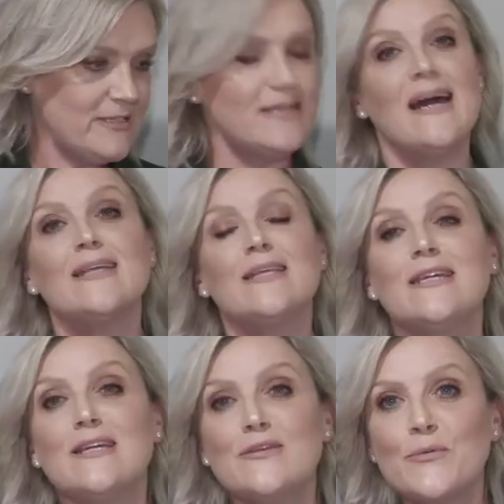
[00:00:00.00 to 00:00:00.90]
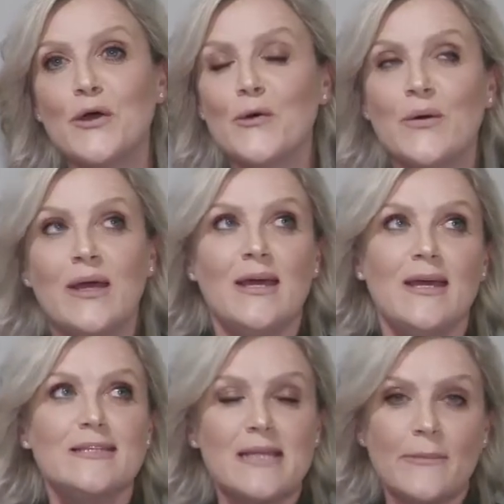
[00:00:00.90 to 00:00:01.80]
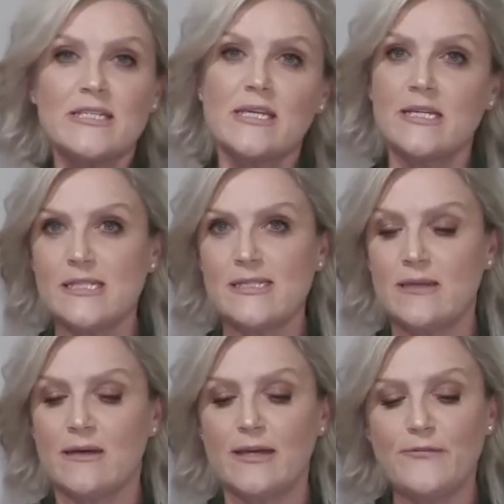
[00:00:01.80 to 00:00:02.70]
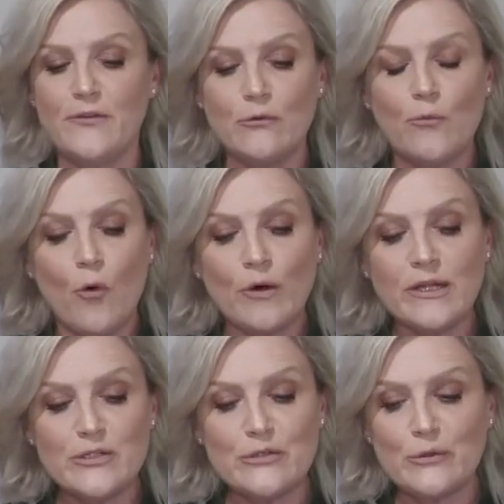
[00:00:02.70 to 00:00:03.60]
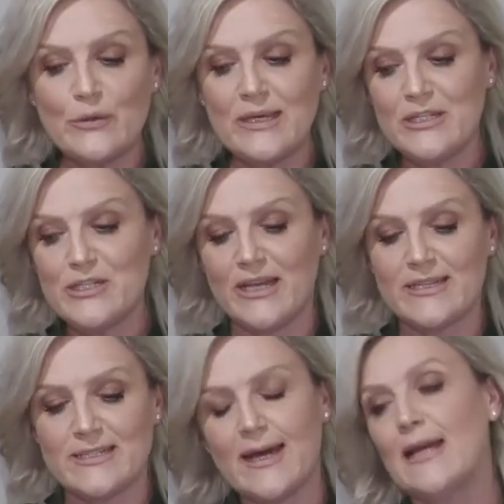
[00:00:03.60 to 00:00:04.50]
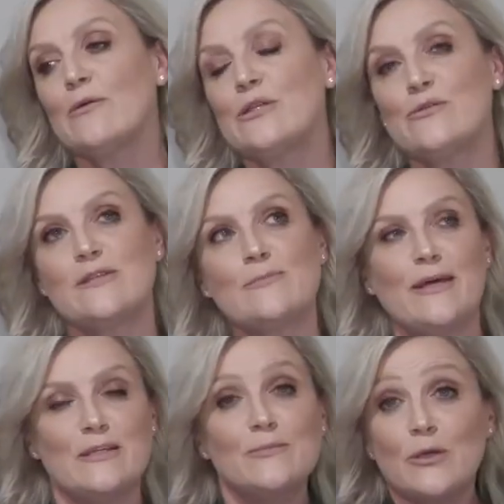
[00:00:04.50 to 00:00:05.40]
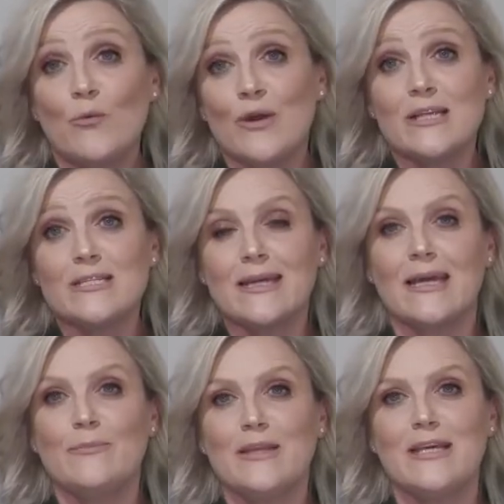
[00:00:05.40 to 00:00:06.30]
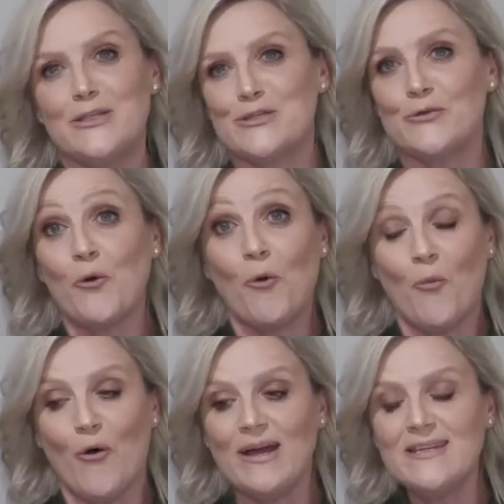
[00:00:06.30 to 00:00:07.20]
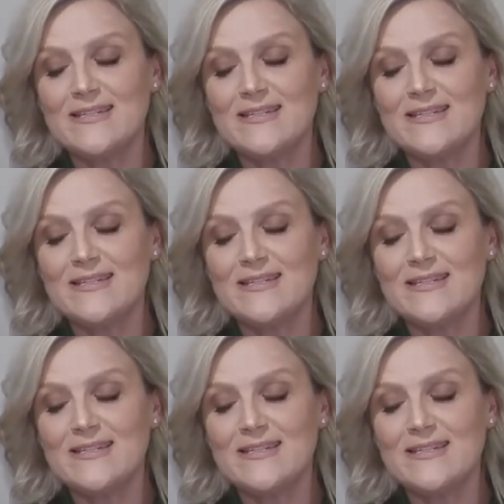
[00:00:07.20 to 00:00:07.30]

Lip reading: The other thing as well, something to consider if you're wanting to inject colour into a space but you're wanting to keep the kitchen all white,